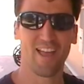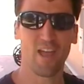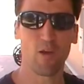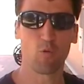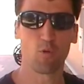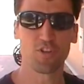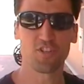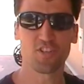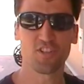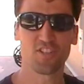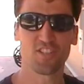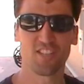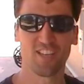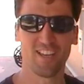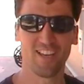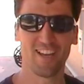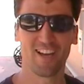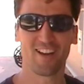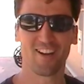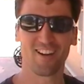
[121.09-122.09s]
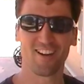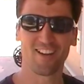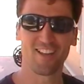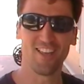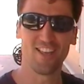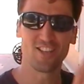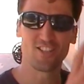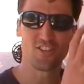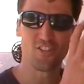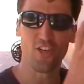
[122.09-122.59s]
And what you see here
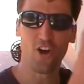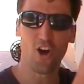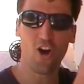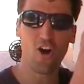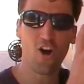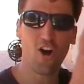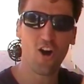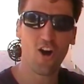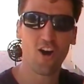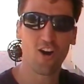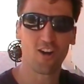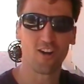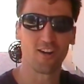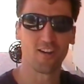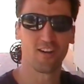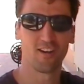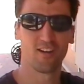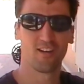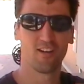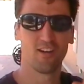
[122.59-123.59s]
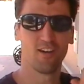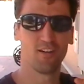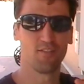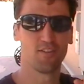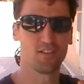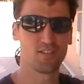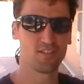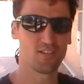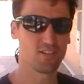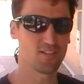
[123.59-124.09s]
is the heart of
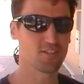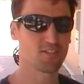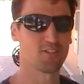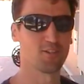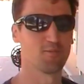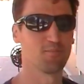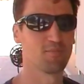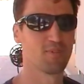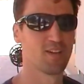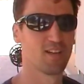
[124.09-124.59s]
the system.